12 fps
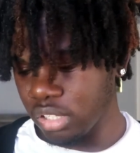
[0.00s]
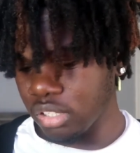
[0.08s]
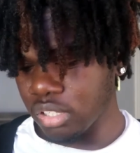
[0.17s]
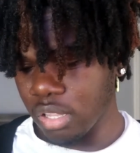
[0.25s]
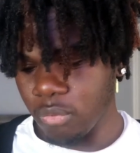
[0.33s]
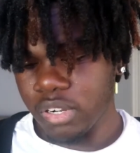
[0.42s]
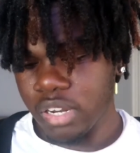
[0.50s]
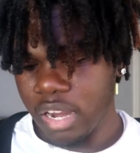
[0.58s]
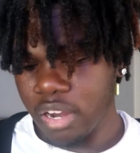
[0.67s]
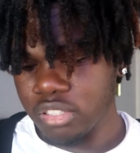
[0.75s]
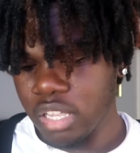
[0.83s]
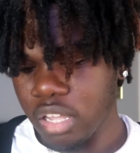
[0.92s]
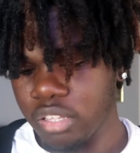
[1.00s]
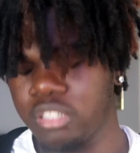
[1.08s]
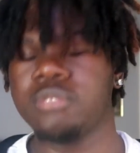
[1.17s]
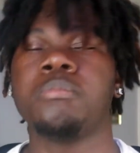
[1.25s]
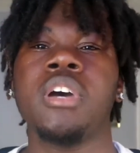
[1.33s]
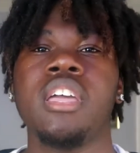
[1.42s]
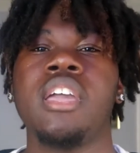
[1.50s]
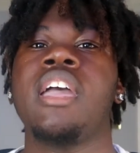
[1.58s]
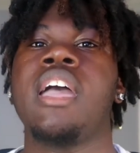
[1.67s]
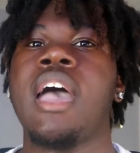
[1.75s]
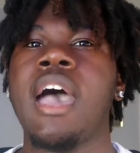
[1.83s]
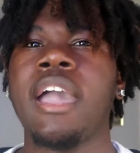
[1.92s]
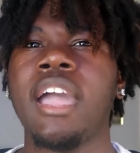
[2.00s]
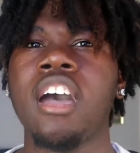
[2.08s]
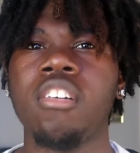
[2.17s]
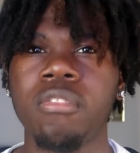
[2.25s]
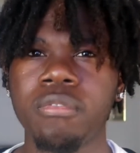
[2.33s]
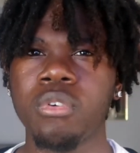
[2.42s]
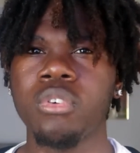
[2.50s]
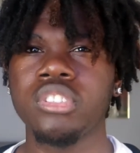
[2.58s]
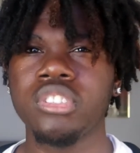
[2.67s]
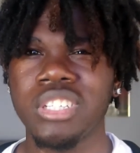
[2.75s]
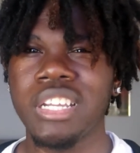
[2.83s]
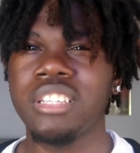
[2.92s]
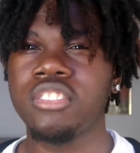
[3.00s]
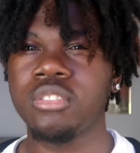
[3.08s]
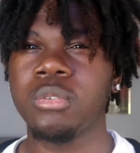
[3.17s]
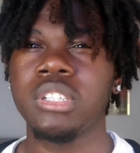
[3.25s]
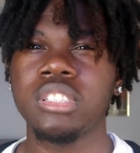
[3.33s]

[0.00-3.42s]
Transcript: what the hairstyle is, but I got four strand